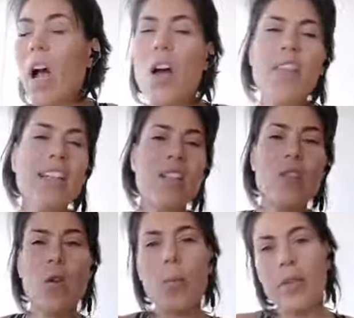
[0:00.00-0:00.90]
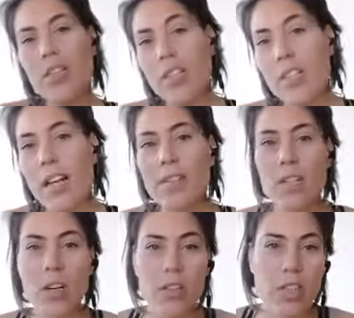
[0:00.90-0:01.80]
oh, that's normal, you're just going to have to
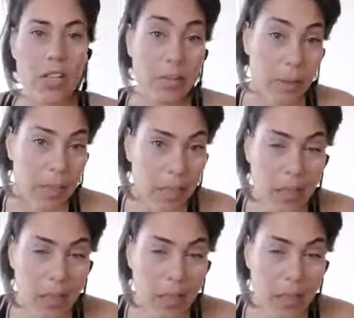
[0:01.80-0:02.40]
learn to live with it.